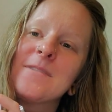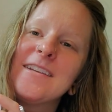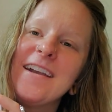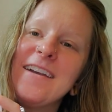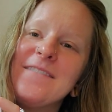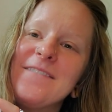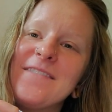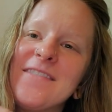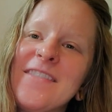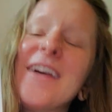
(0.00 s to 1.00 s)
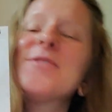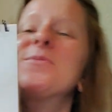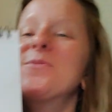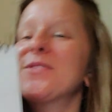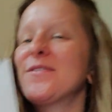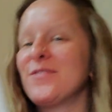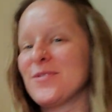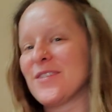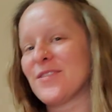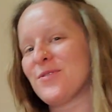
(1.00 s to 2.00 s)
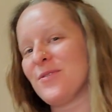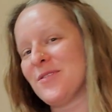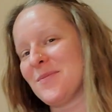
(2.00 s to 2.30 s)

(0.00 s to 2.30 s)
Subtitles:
Yeah, that's what really feels like truth